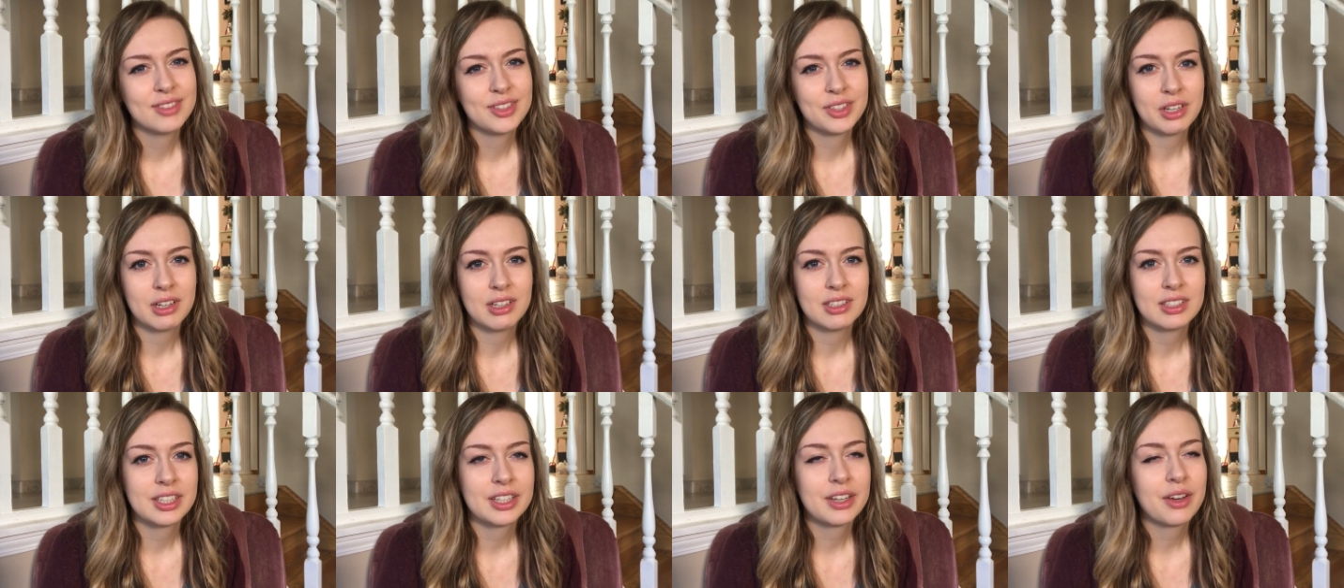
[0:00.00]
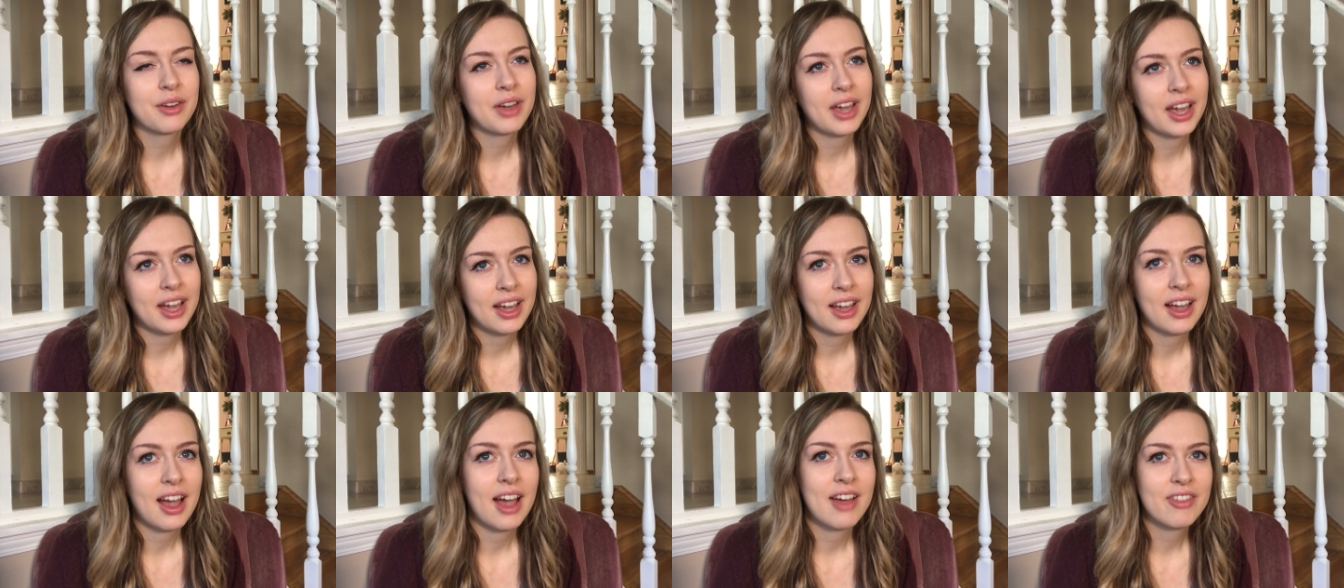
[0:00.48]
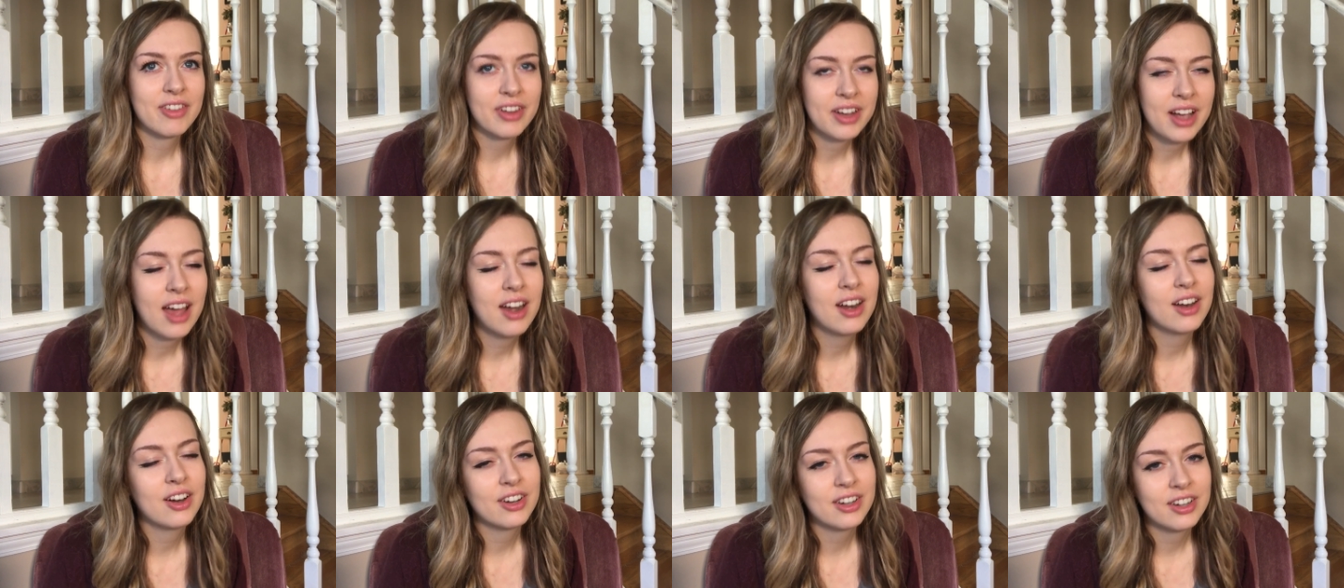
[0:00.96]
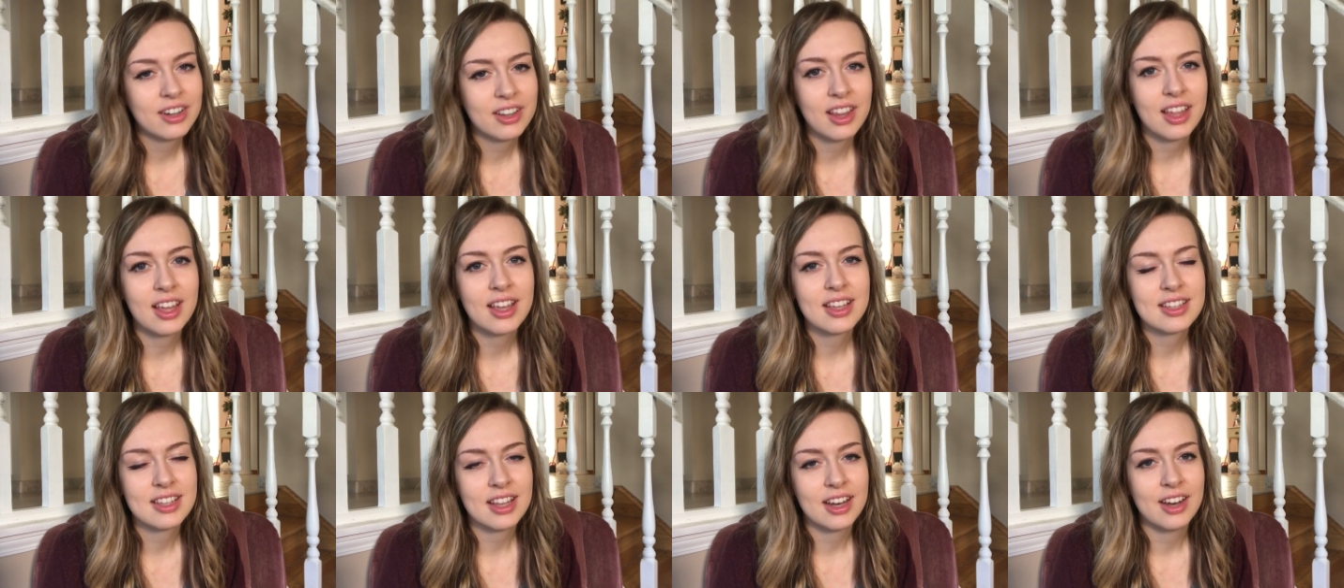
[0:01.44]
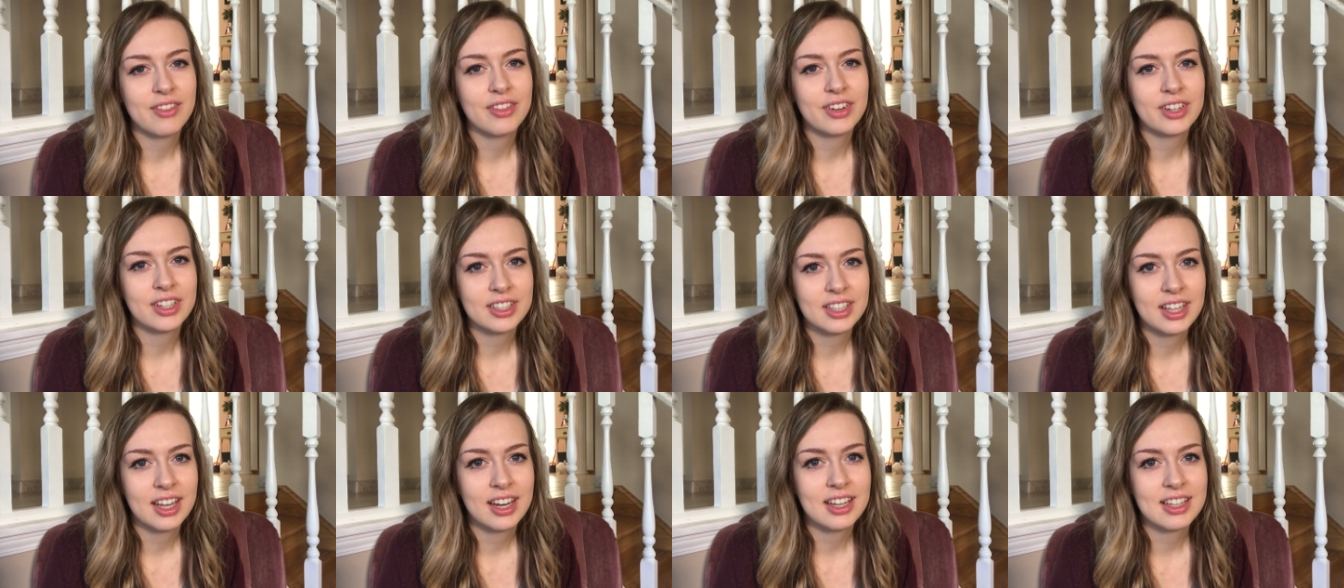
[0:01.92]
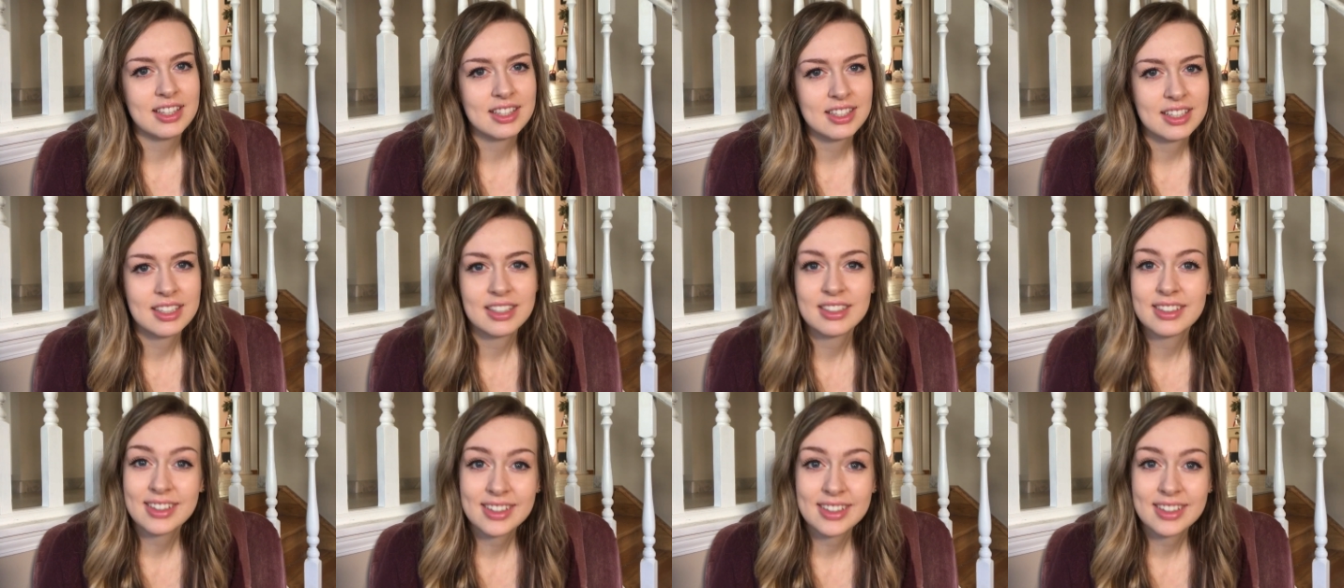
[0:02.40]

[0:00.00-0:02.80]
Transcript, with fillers: So I was like, okay, I've kind of heard of this and I've heard that it's